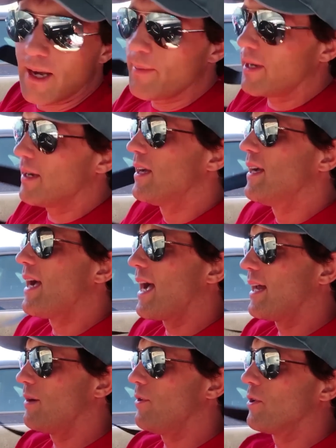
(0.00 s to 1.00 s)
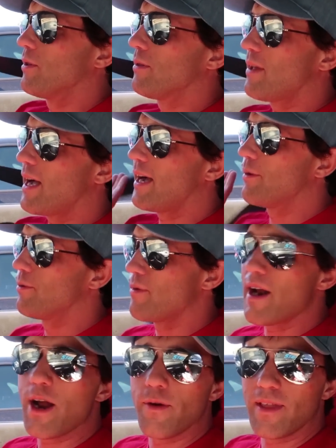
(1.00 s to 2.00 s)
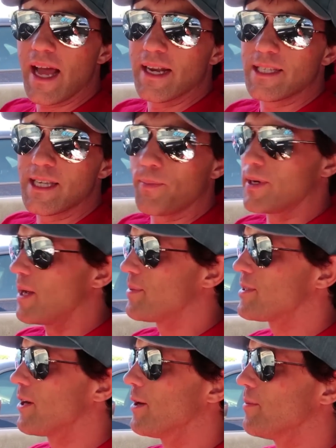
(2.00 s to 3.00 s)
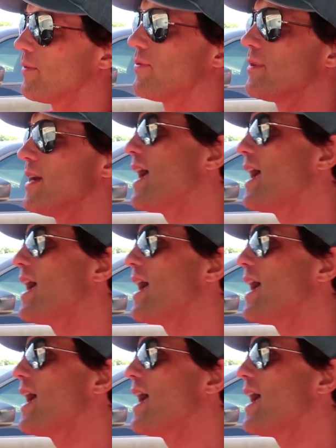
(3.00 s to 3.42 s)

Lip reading: coming, and we'll run over that in a separate episode. But for